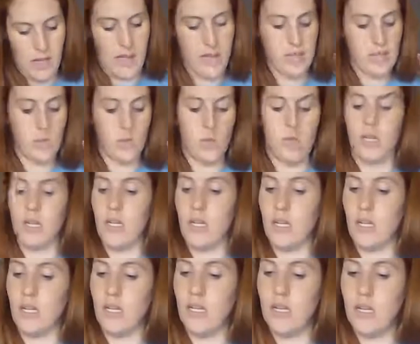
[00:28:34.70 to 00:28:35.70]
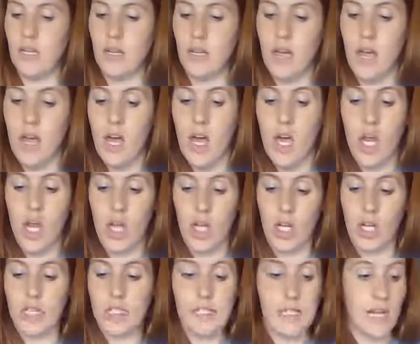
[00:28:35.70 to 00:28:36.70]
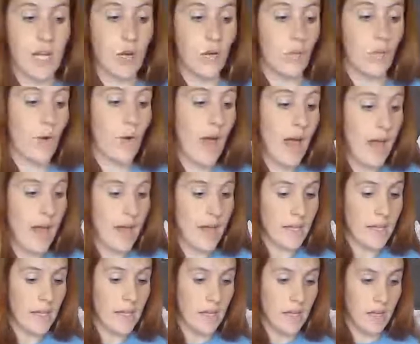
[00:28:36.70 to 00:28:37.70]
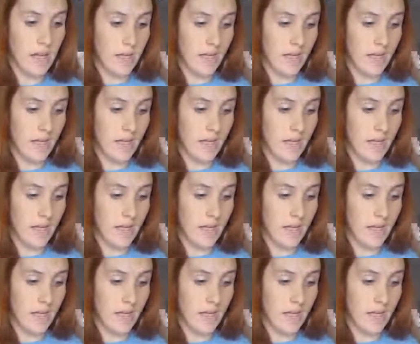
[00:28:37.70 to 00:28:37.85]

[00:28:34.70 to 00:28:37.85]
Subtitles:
last one here, you're going to take red